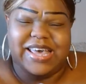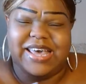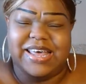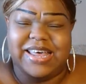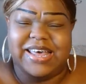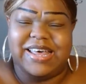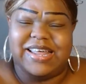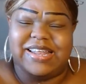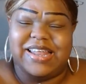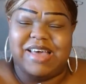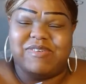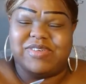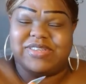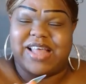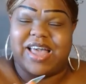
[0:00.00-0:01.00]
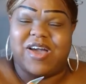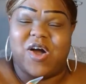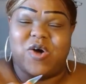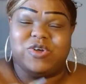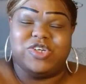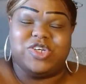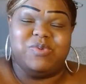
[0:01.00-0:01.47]
And they was like,
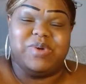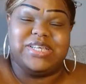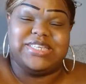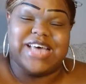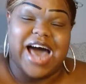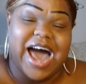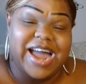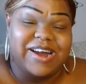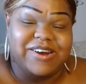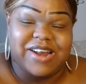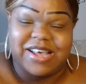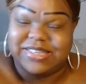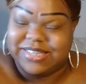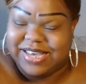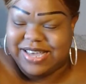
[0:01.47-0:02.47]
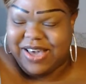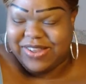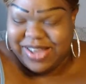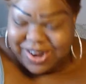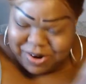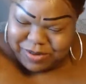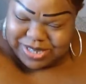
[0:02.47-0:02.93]
"Oh, she retired." I said, "Y'all
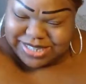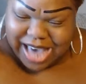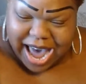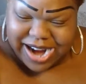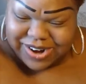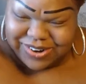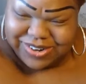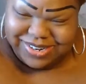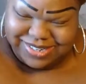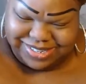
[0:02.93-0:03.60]
let her retire.